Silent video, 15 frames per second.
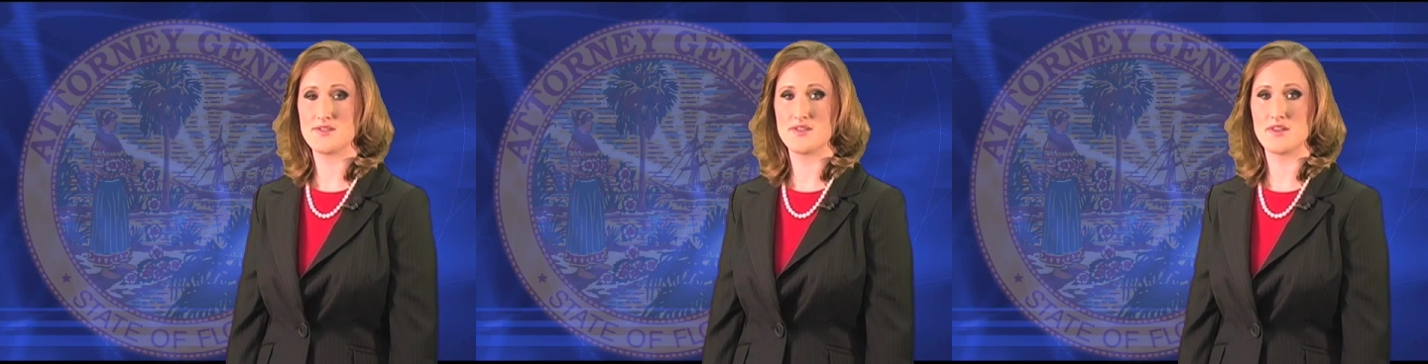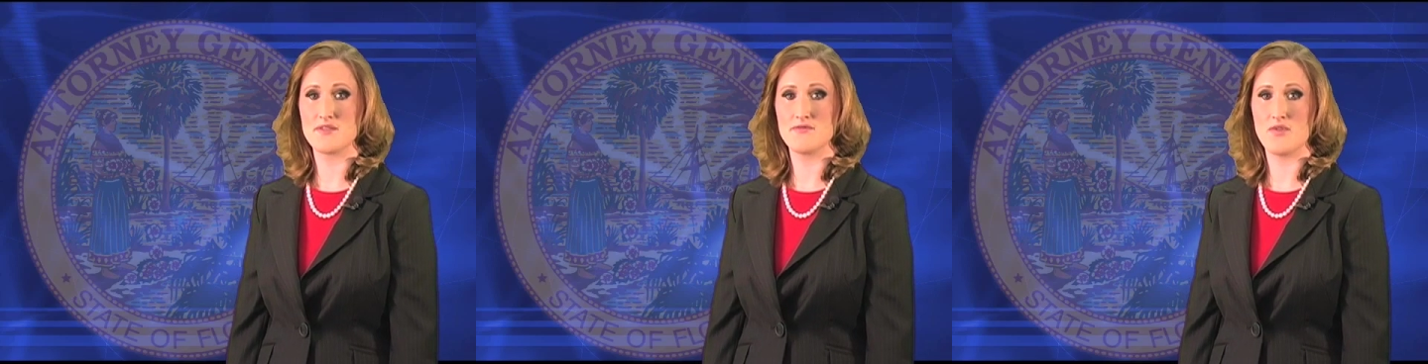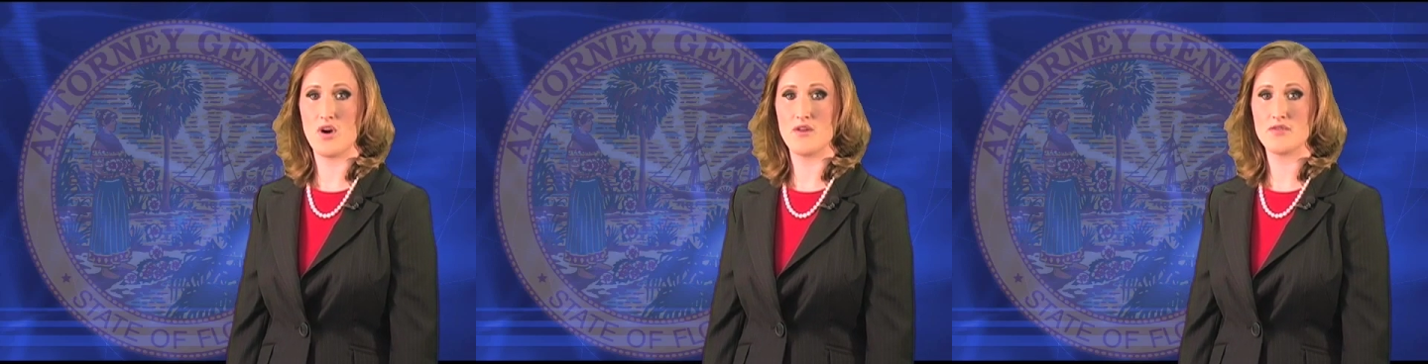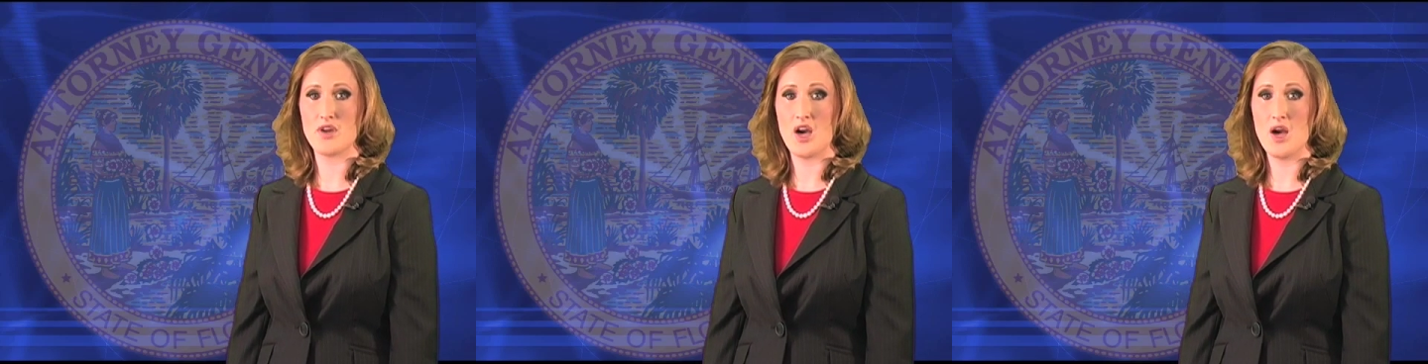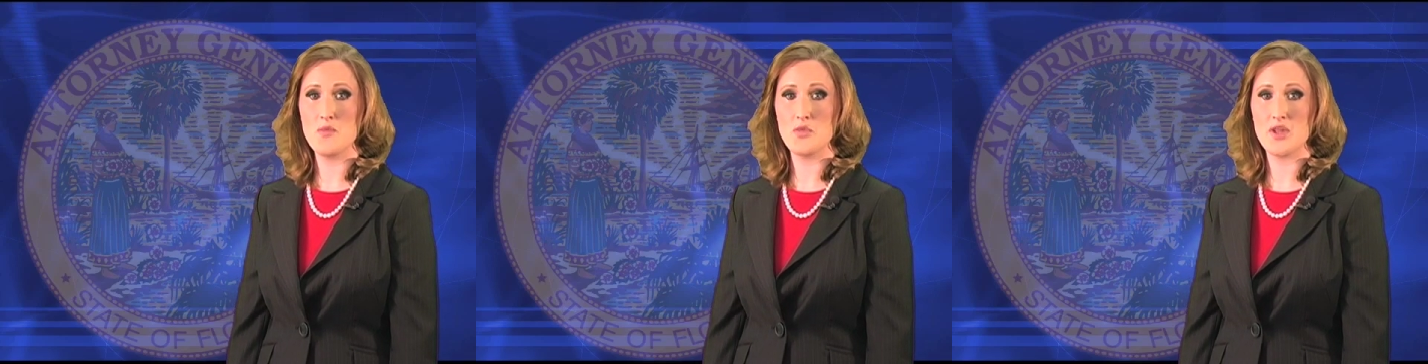that involve
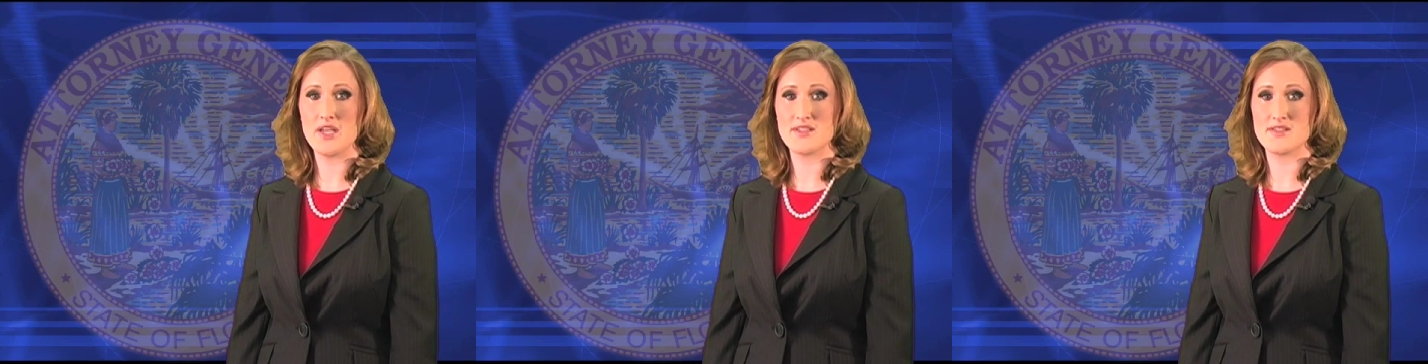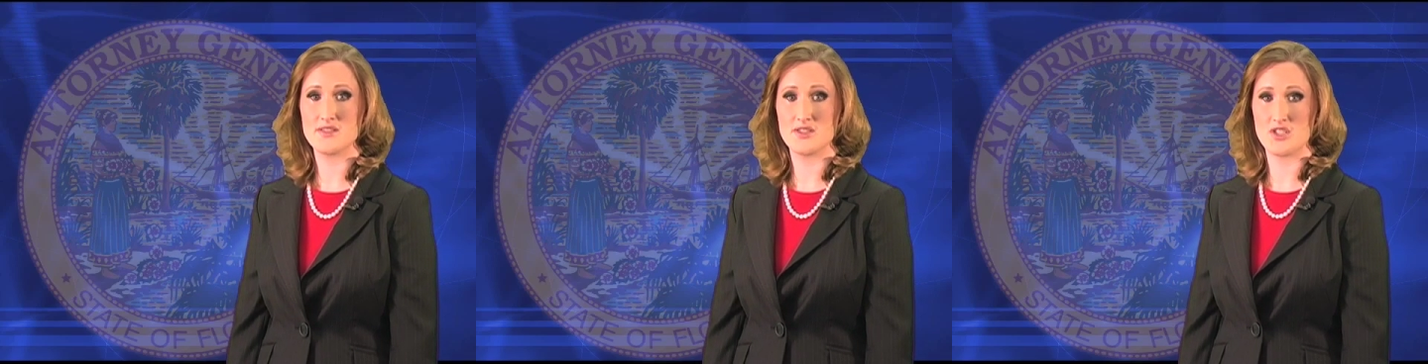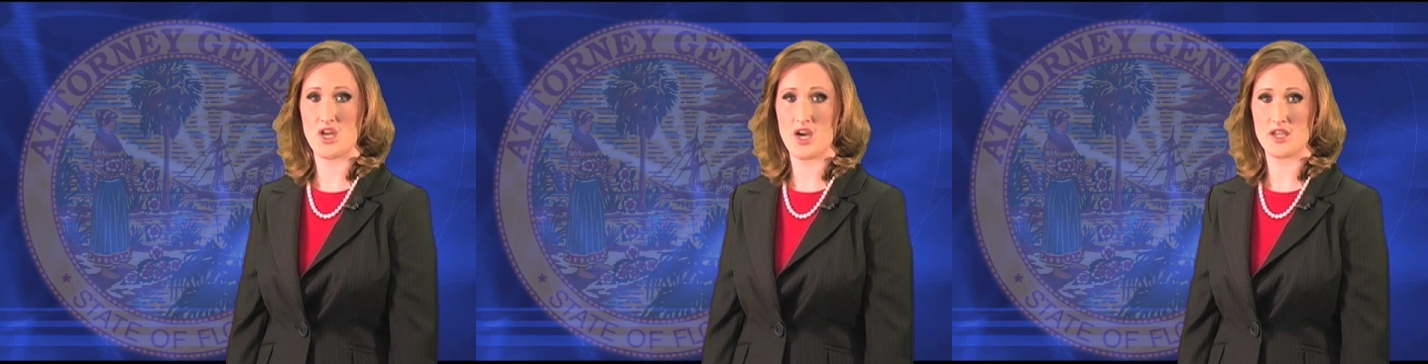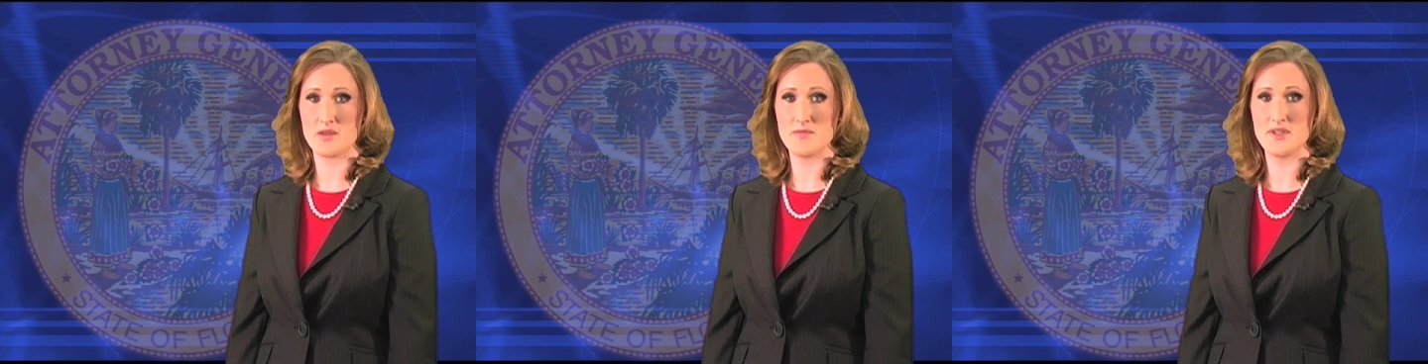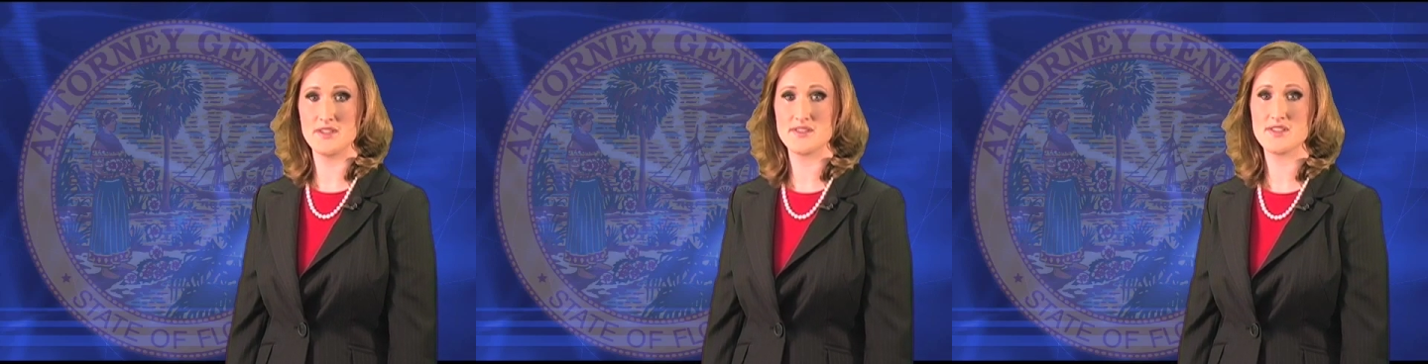complex
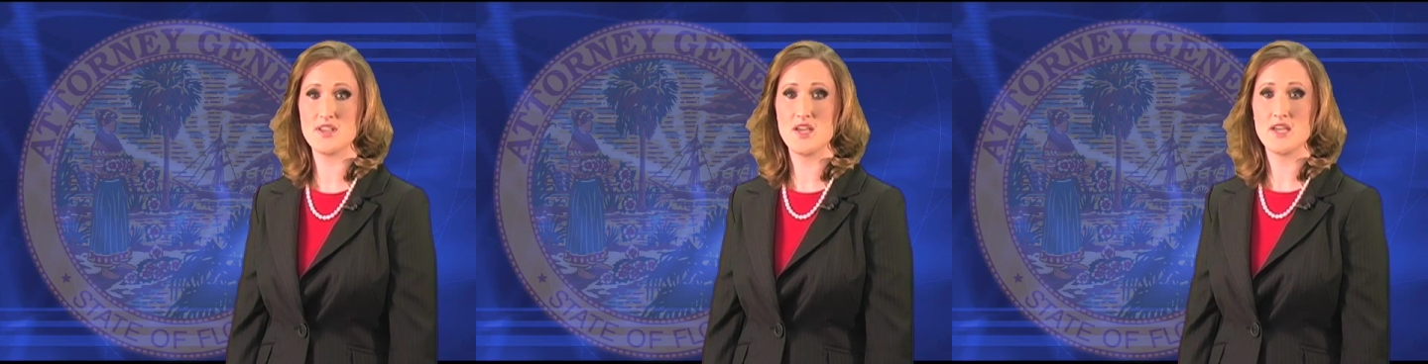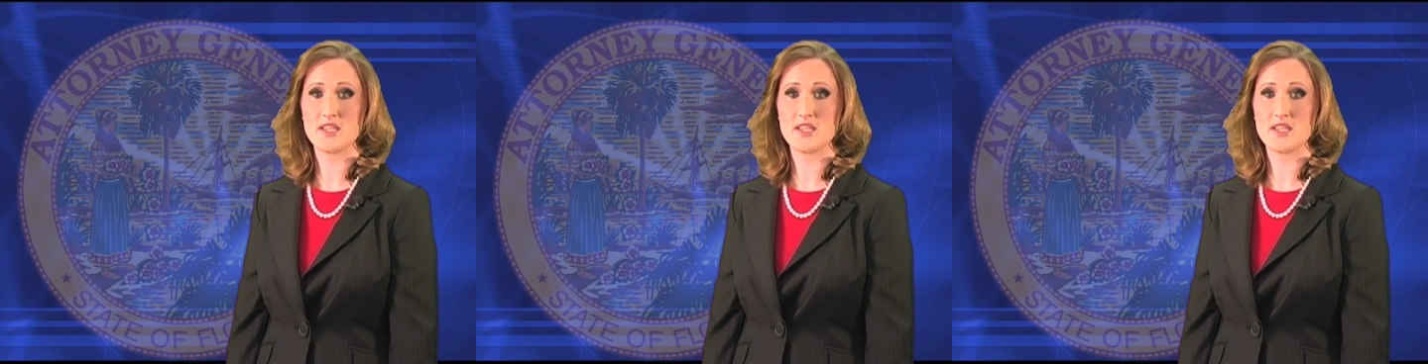documents